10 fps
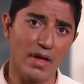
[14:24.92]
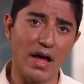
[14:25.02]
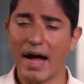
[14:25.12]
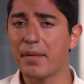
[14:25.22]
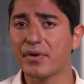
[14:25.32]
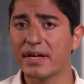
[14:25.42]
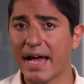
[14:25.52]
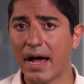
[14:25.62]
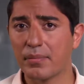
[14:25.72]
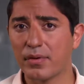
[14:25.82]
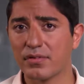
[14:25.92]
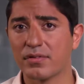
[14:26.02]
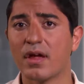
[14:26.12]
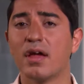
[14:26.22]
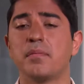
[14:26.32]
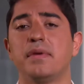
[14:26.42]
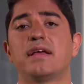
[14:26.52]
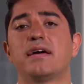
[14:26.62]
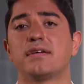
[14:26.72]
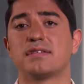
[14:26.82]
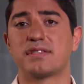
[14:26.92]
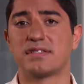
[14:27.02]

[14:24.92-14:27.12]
I bring apples because the